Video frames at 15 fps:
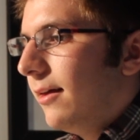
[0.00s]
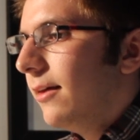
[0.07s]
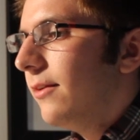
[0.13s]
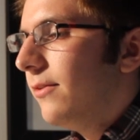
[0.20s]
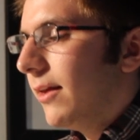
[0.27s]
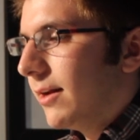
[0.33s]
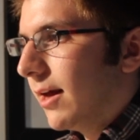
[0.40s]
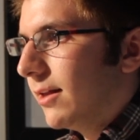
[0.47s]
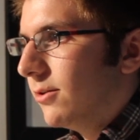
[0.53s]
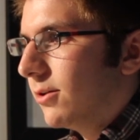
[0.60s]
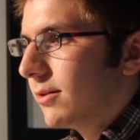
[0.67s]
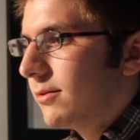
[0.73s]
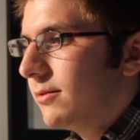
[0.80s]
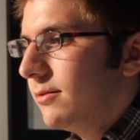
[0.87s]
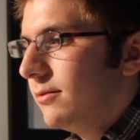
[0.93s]
Then I
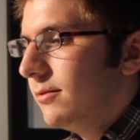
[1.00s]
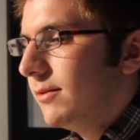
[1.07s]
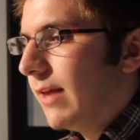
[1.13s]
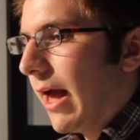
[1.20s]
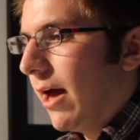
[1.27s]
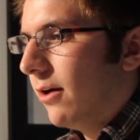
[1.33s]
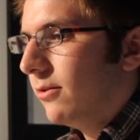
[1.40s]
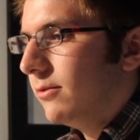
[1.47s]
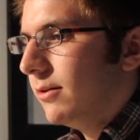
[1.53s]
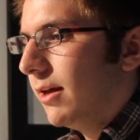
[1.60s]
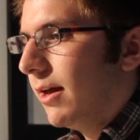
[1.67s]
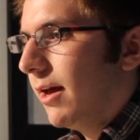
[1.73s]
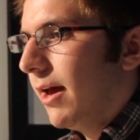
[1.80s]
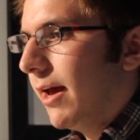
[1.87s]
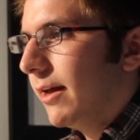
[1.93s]
looked down,
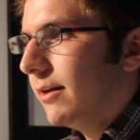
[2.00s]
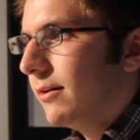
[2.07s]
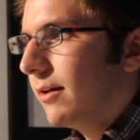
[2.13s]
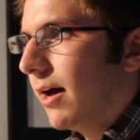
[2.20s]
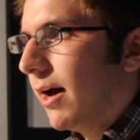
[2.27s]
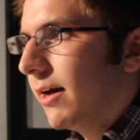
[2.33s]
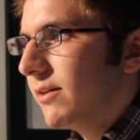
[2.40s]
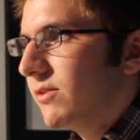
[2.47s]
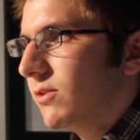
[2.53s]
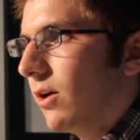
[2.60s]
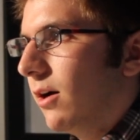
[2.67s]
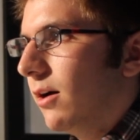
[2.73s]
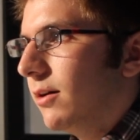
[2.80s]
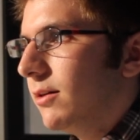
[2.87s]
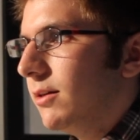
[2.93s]
and I
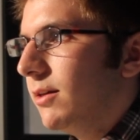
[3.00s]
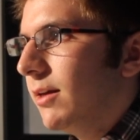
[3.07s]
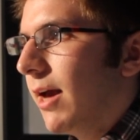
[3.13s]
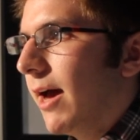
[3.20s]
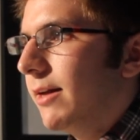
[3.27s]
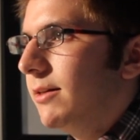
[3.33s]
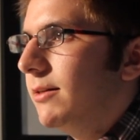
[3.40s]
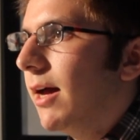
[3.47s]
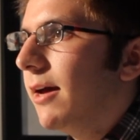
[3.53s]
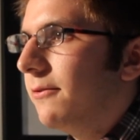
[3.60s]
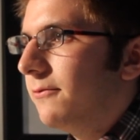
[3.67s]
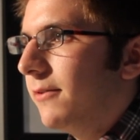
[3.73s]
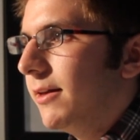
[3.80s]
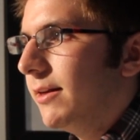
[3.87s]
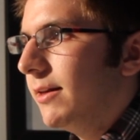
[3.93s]
saw he had a
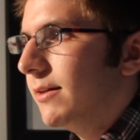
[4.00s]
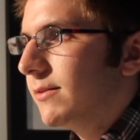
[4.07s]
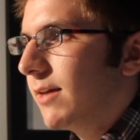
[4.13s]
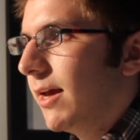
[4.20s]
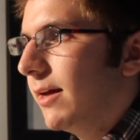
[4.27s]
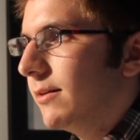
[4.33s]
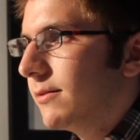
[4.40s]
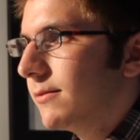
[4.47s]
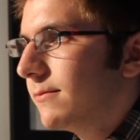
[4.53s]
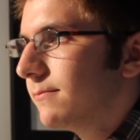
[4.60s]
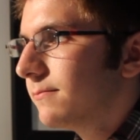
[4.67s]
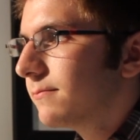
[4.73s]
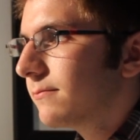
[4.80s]
knife in his hand.